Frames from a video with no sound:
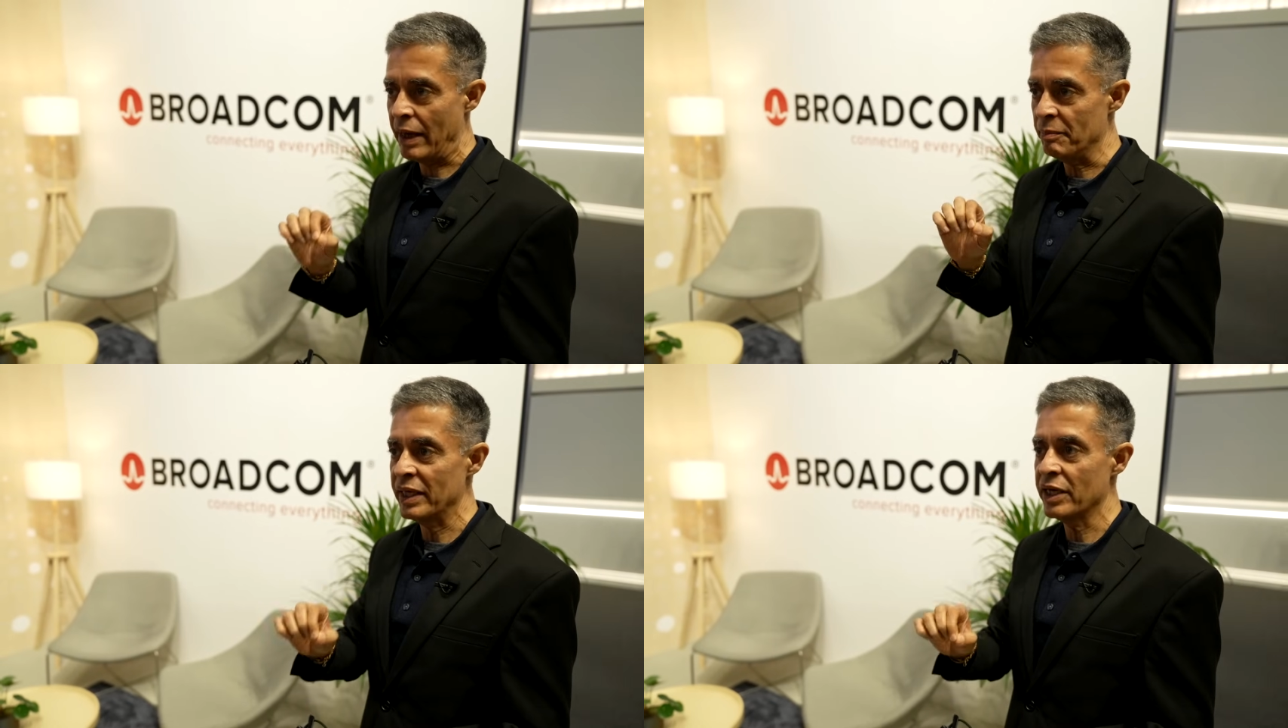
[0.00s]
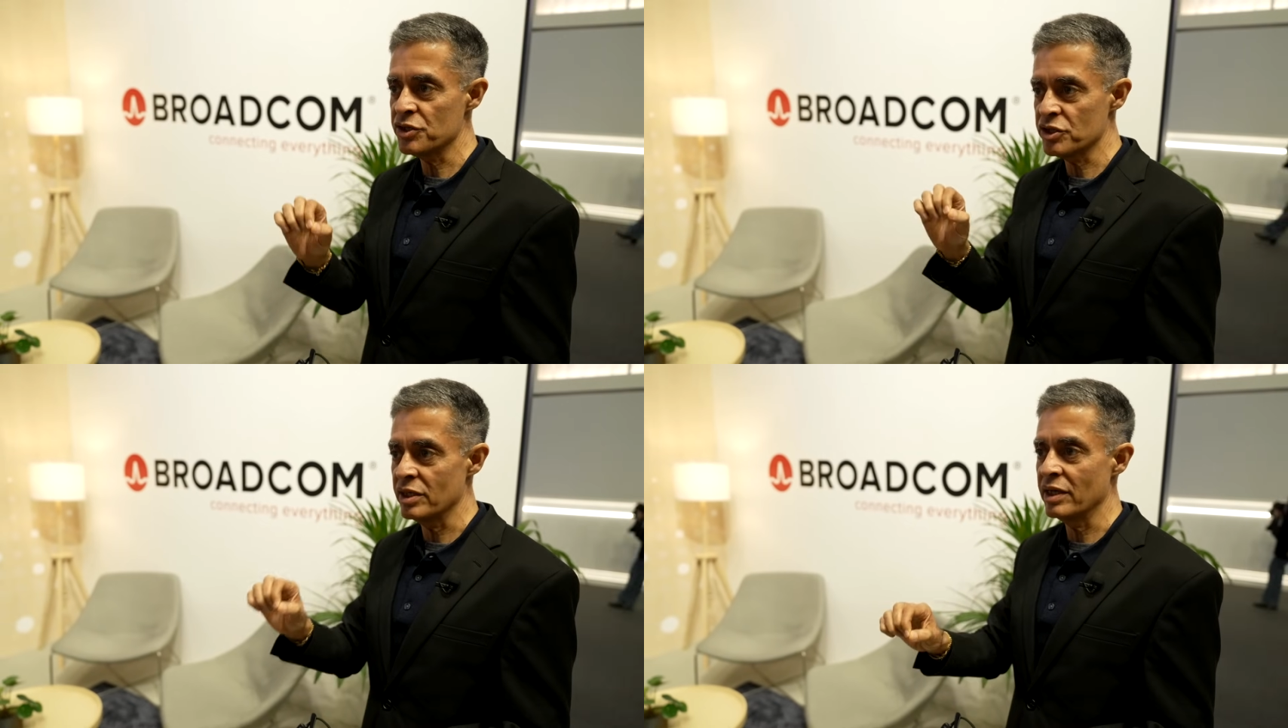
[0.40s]

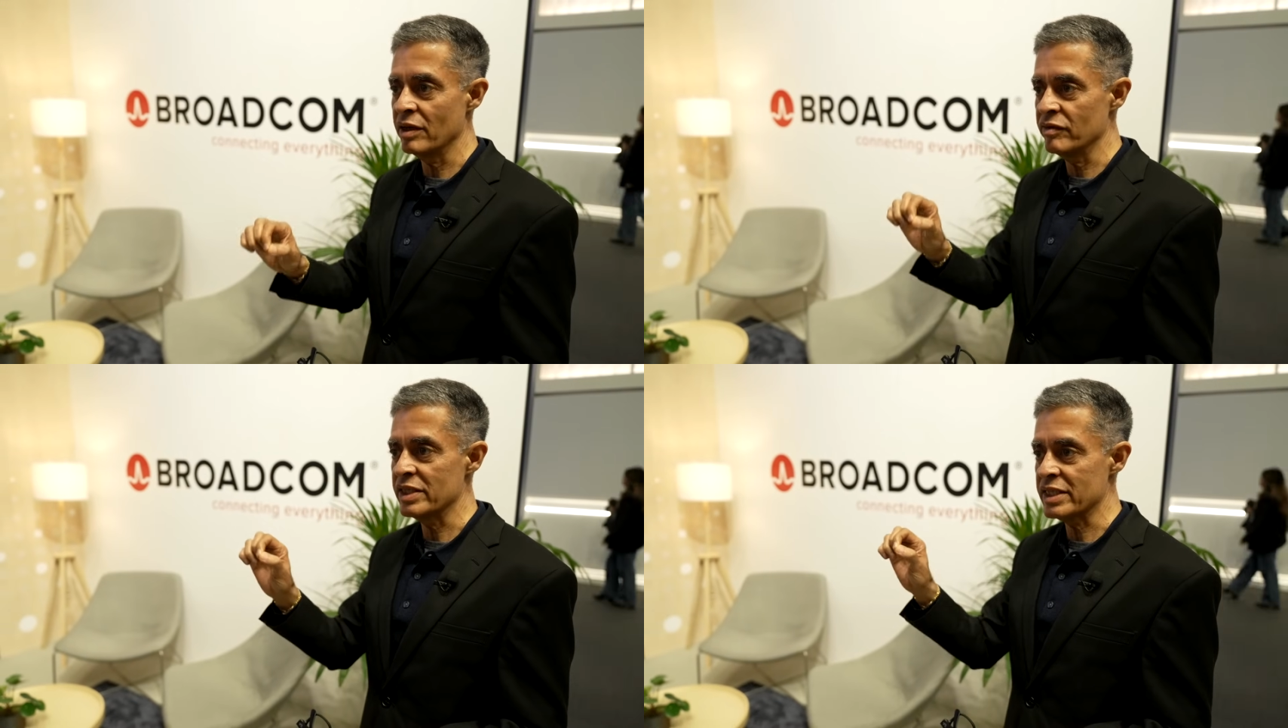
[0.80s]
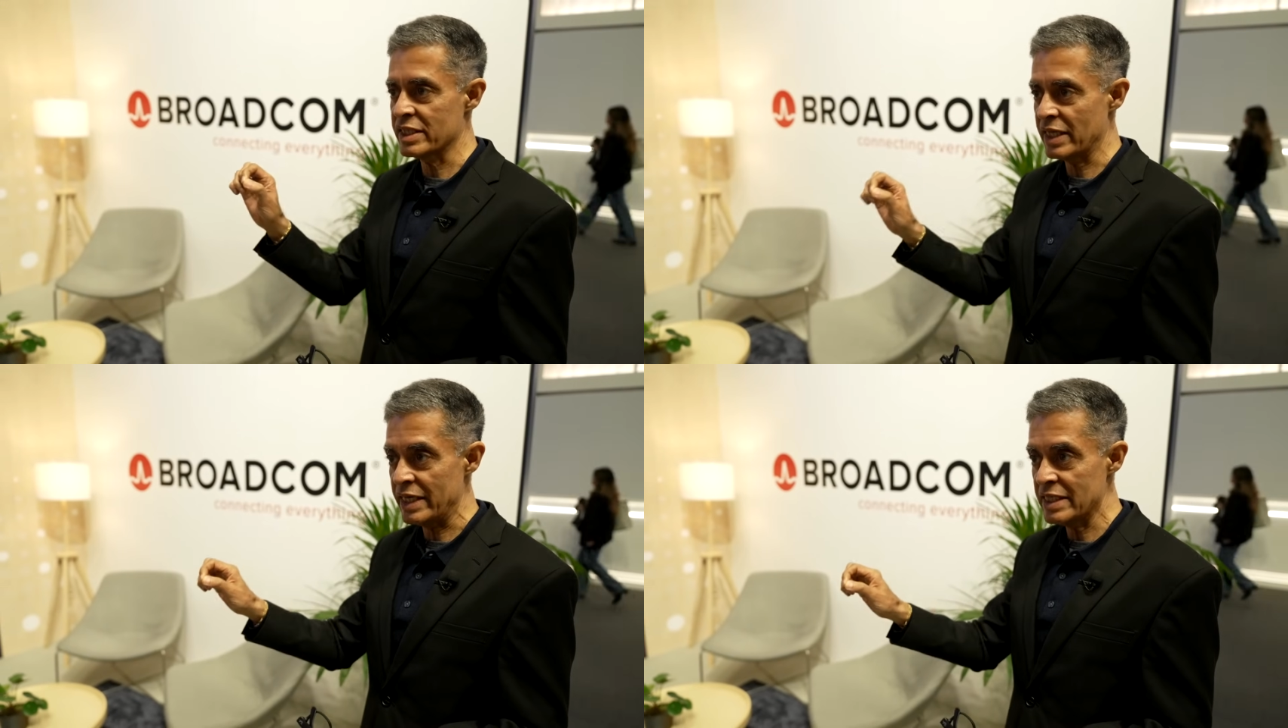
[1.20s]
application level
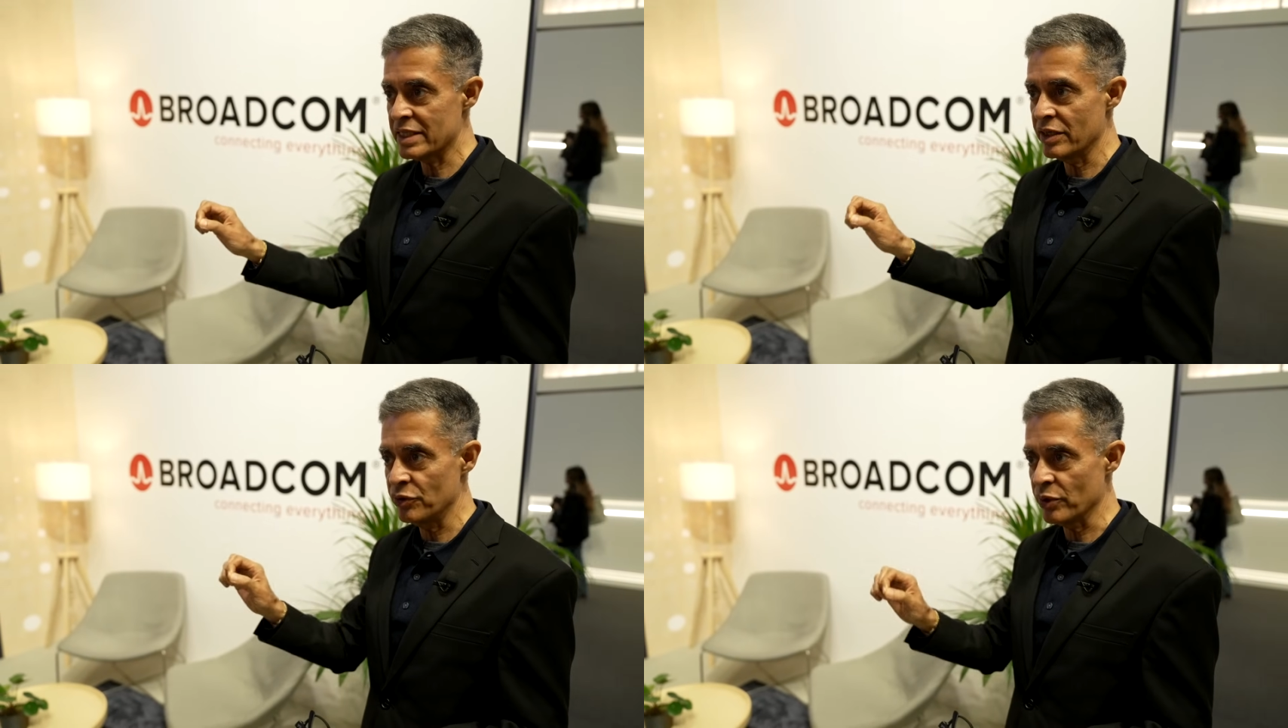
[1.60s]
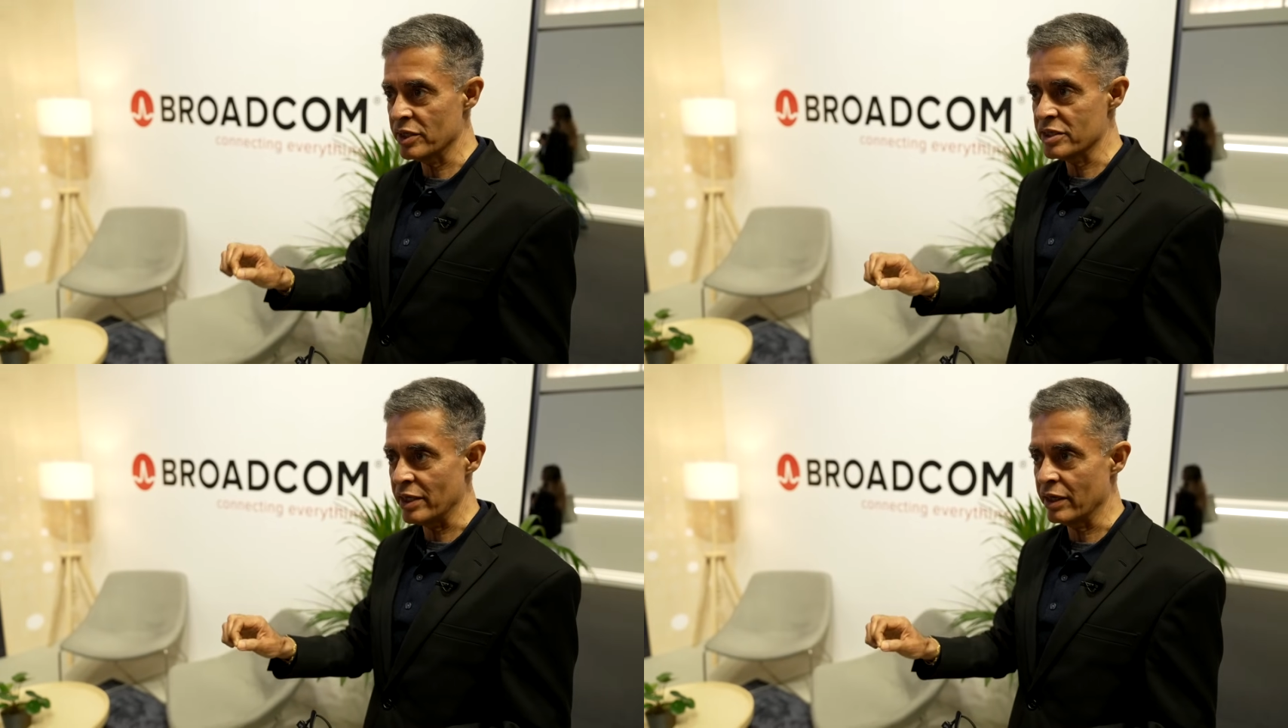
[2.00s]
slice that you
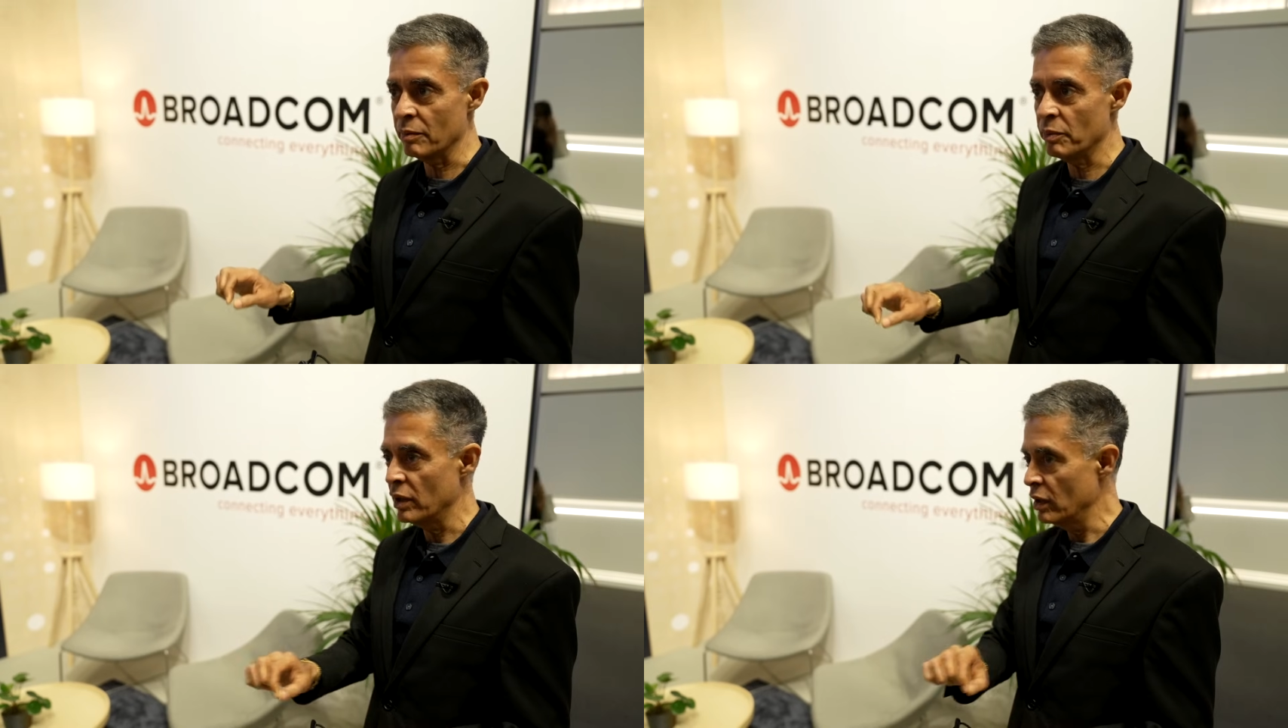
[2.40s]
can set up